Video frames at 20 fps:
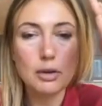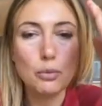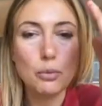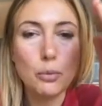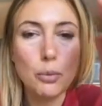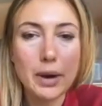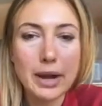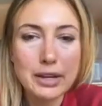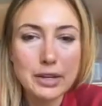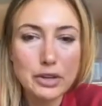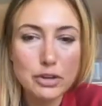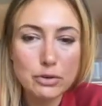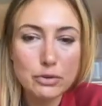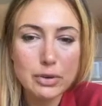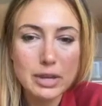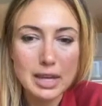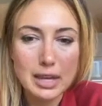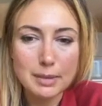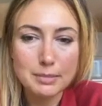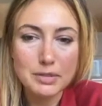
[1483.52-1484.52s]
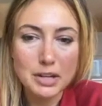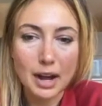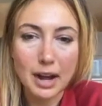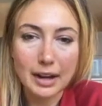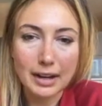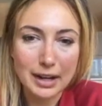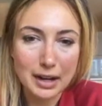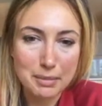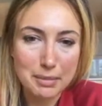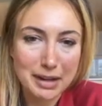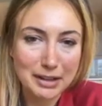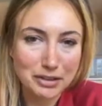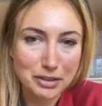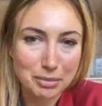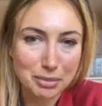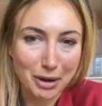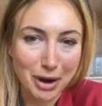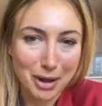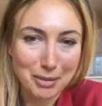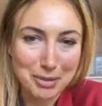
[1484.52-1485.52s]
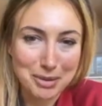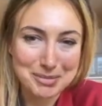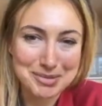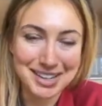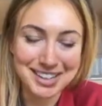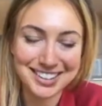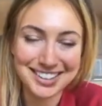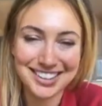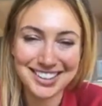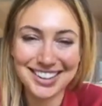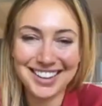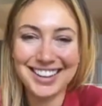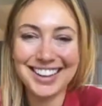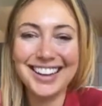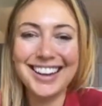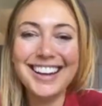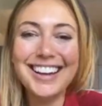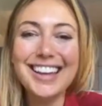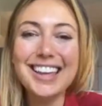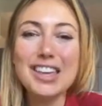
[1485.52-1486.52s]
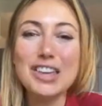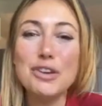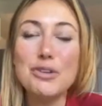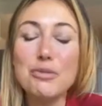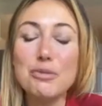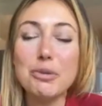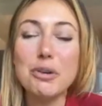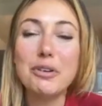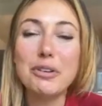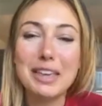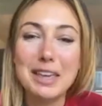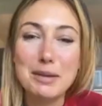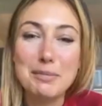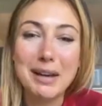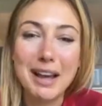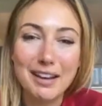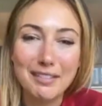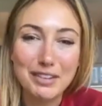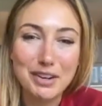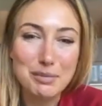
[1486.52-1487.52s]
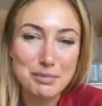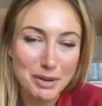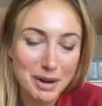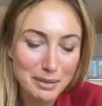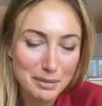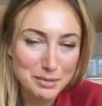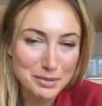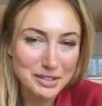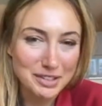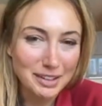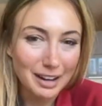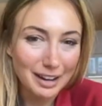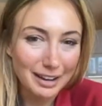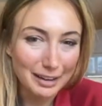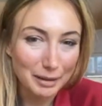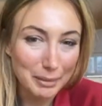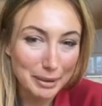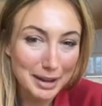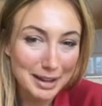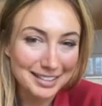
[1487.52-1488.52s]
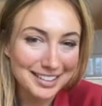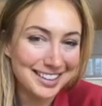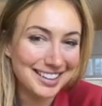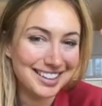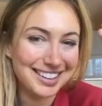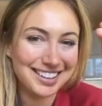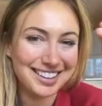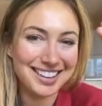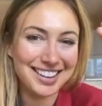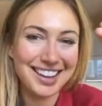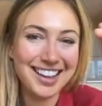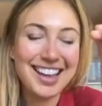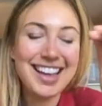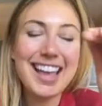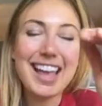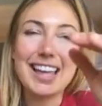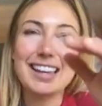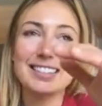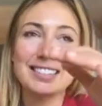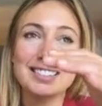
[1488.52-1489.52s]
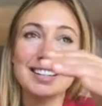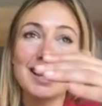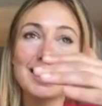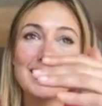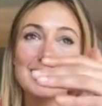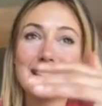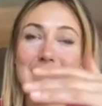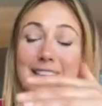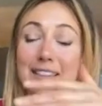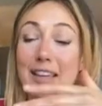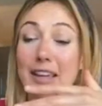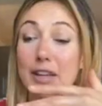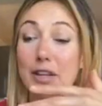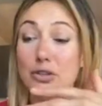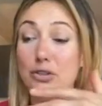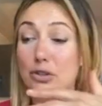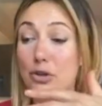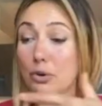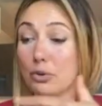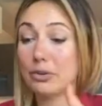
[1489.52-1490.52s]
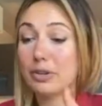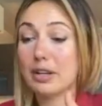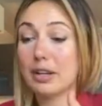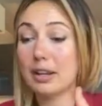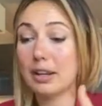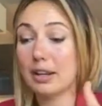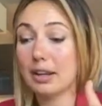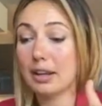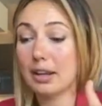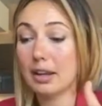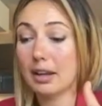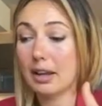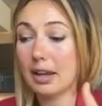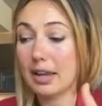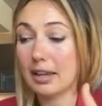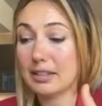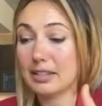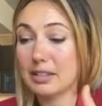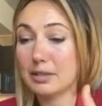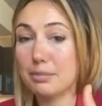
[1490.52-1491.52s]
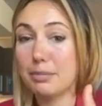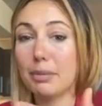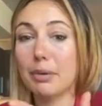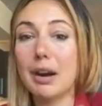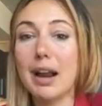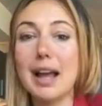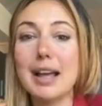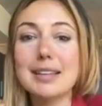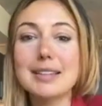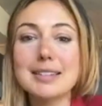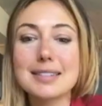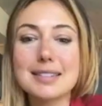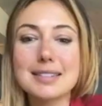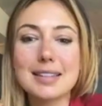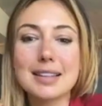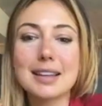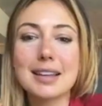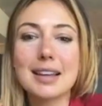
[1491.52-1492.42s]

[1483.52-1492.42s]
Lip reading: when you keep talking about the problem, you will keep having a problem to talk about. And it's not saying like, don't express